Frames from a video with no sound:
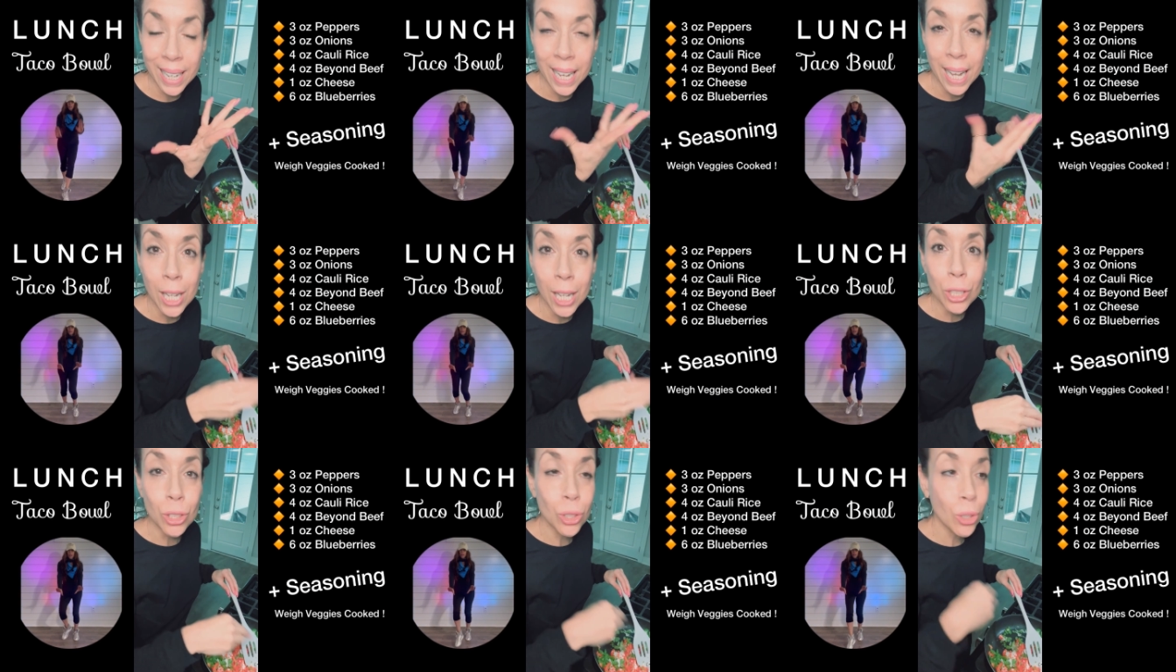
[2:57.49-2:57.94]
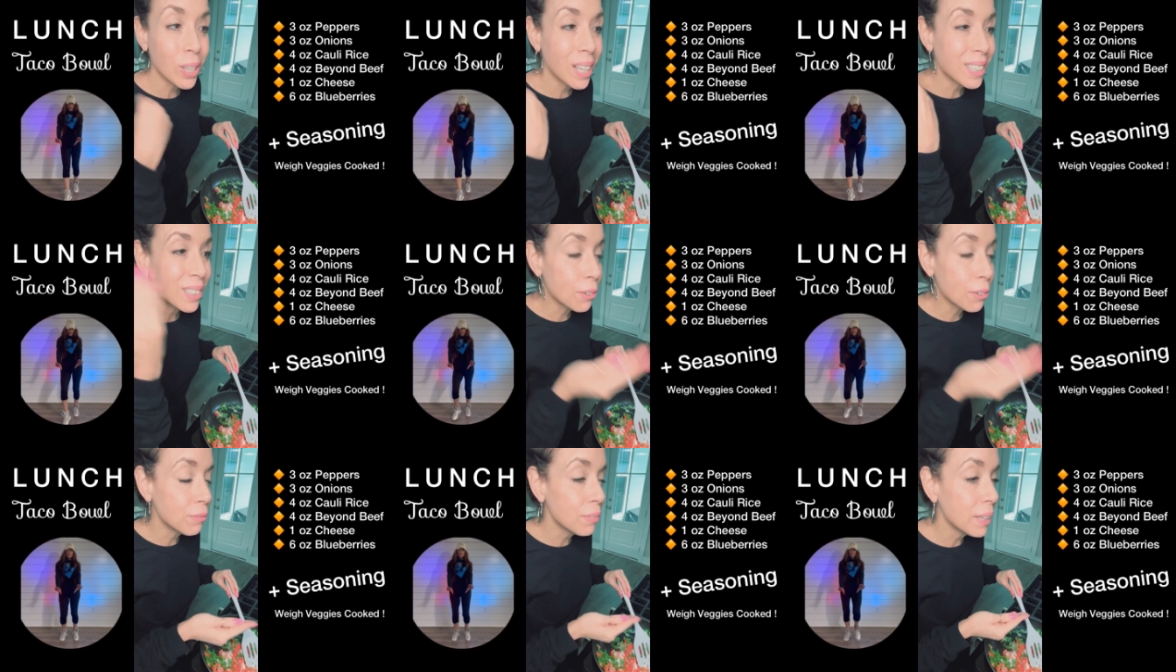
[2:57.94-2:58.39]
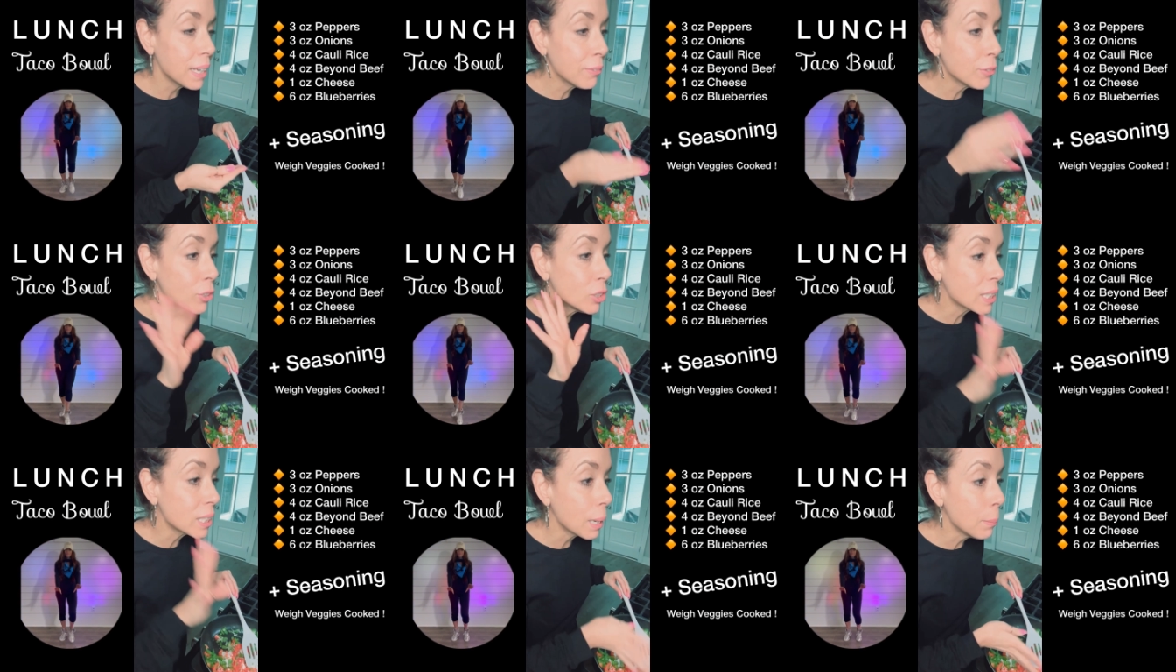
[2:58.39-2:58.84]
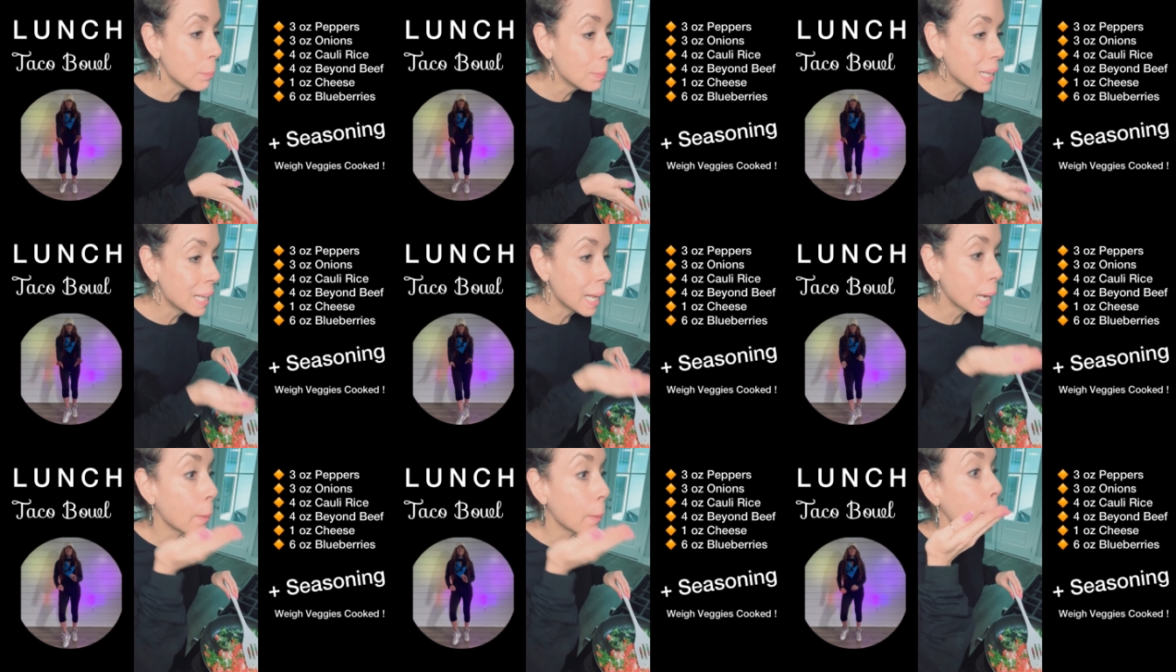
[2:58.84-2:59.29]
So that the flavors can be
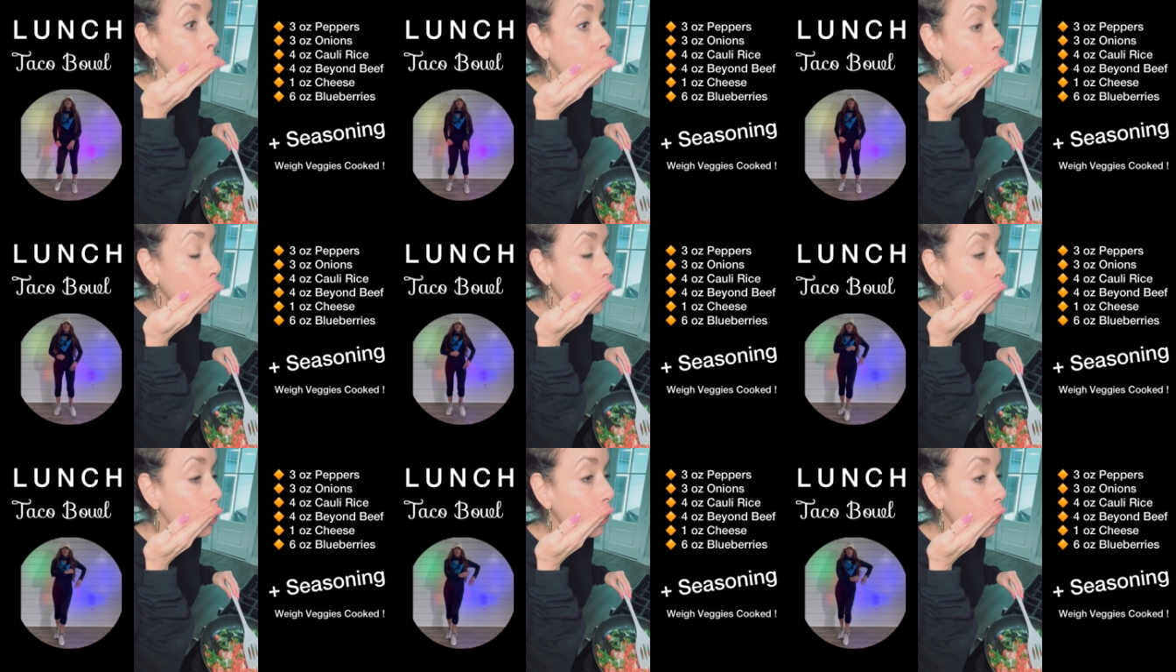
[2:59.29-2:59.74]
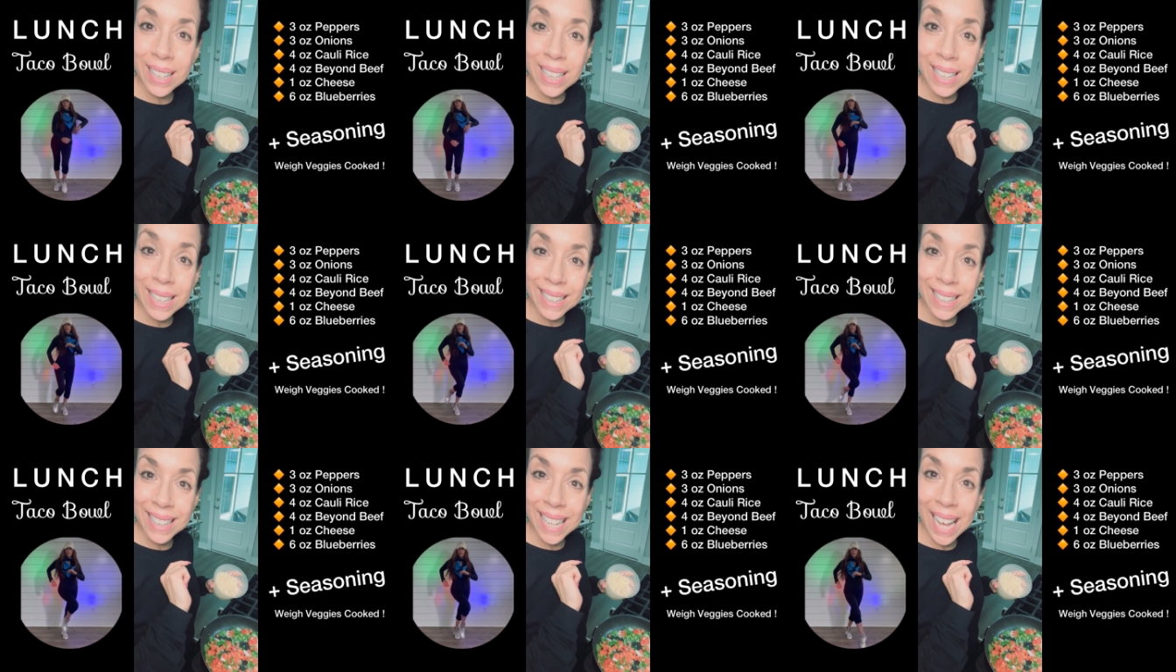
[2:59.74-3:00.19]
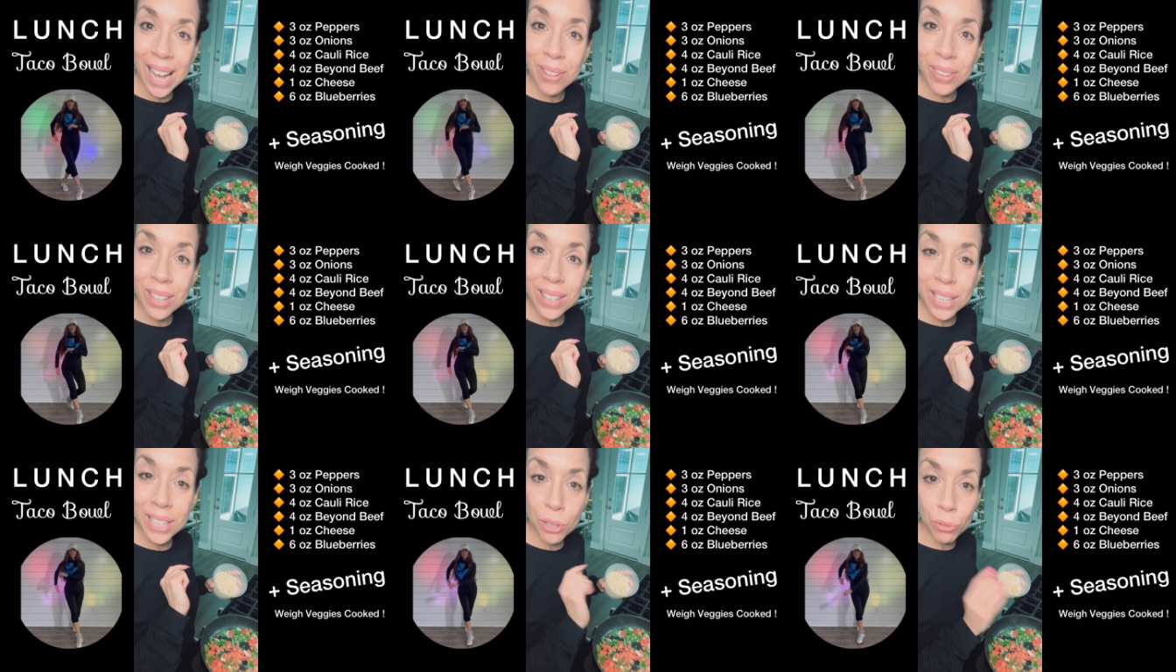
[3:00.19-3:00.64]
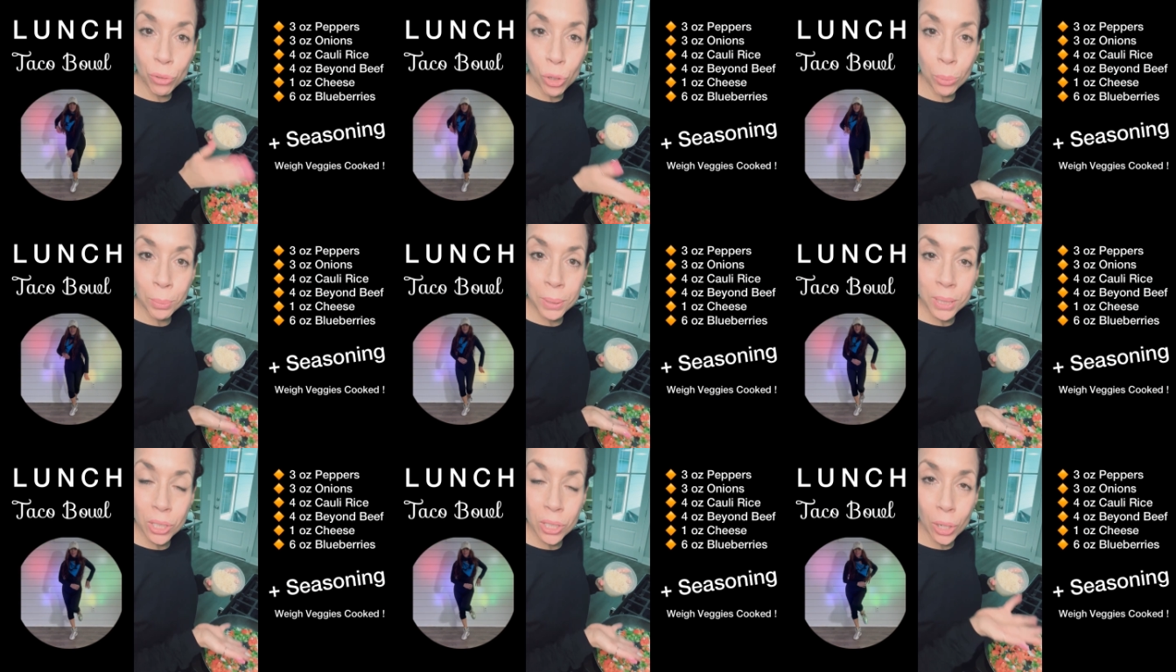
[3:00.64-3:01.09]
like, boom. Now that the
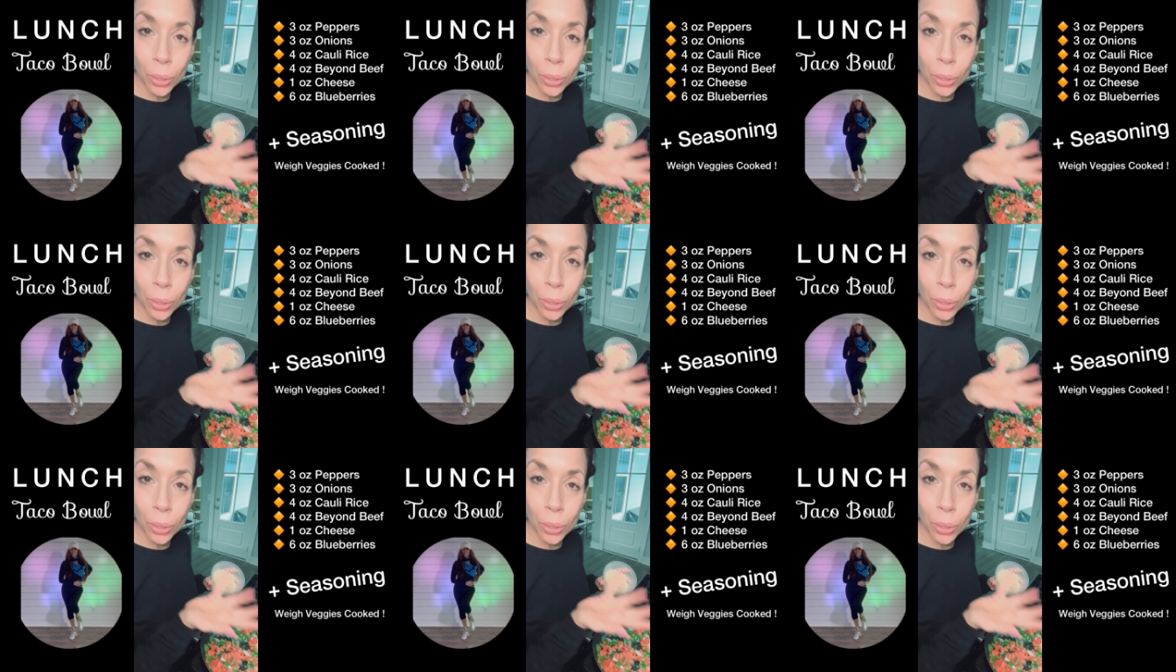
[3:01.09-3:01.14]
aromas are,